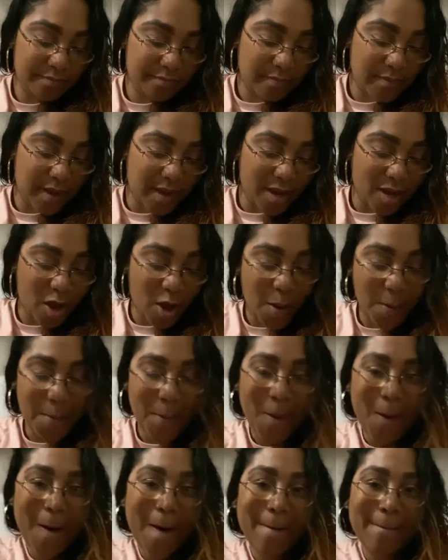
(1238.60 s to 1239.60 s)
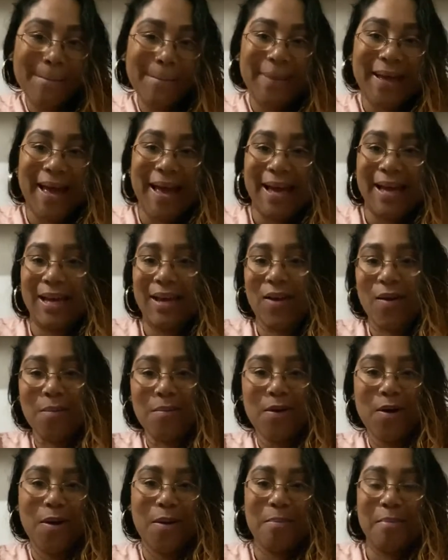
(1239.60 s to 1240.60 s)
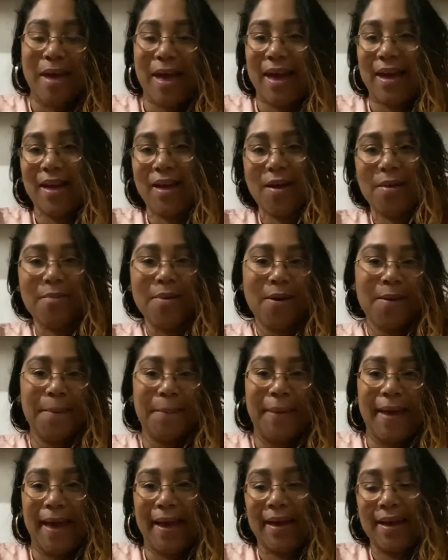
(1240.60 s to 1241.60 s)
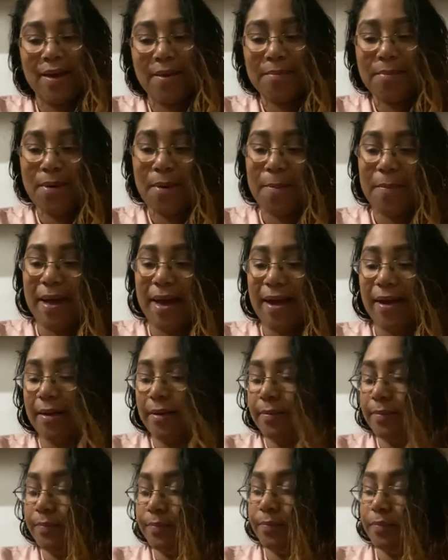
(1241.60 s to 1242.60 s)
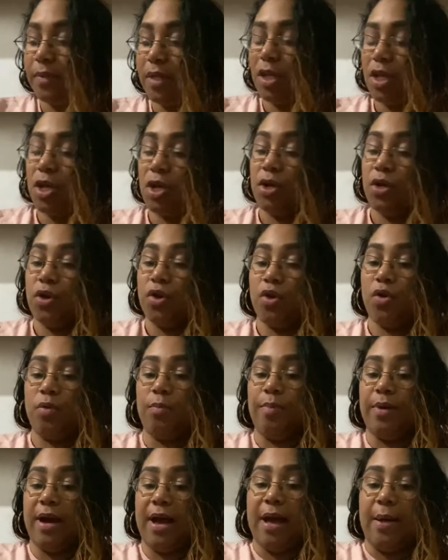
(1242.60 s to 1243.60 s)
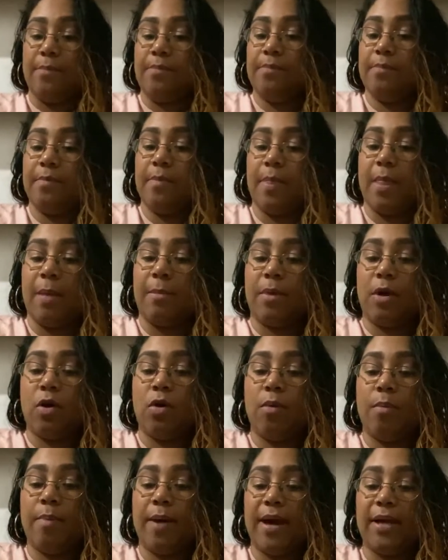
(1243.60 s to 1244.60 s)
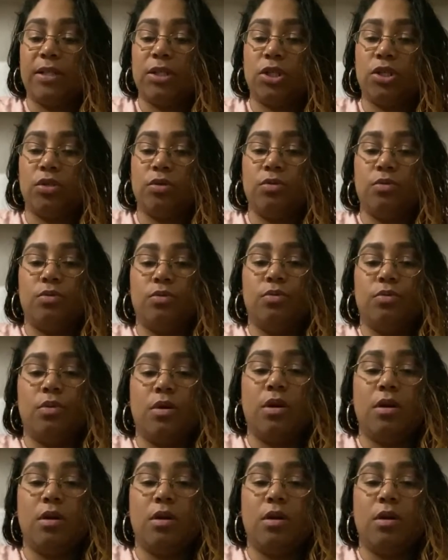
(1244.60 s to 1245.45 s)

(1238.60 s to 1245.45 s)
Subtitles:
and come on back. Come on back. Come on back. Come on back. No, but I'm going to go back to,